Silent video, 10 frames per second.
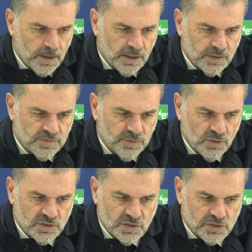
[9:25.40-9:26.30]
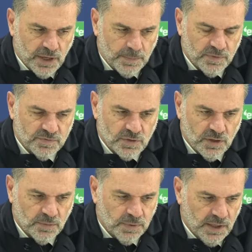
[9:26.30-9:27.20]
you know, fall into the trap of
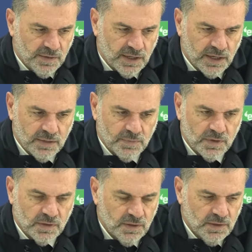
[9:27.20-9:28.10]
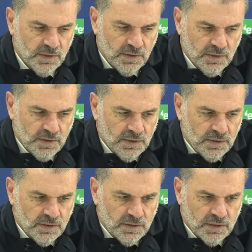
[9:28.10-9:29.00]
trying to play the game that,
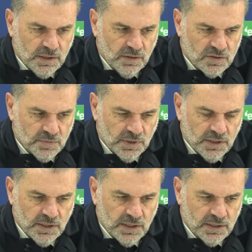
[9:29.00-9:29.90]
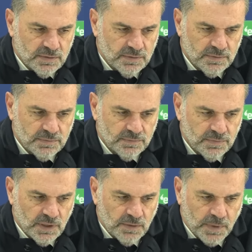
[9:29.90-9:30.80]
you know, ultimately, you
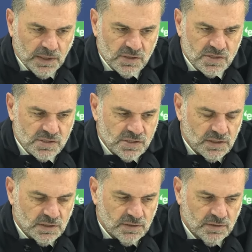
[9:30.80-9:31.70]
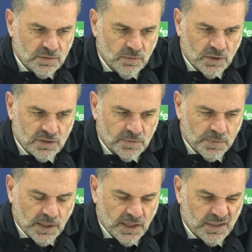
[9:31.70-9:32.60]
know, Palace wanted to
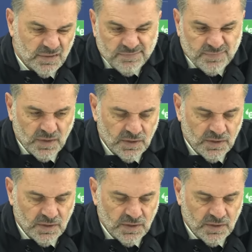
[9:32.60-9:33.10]
play. And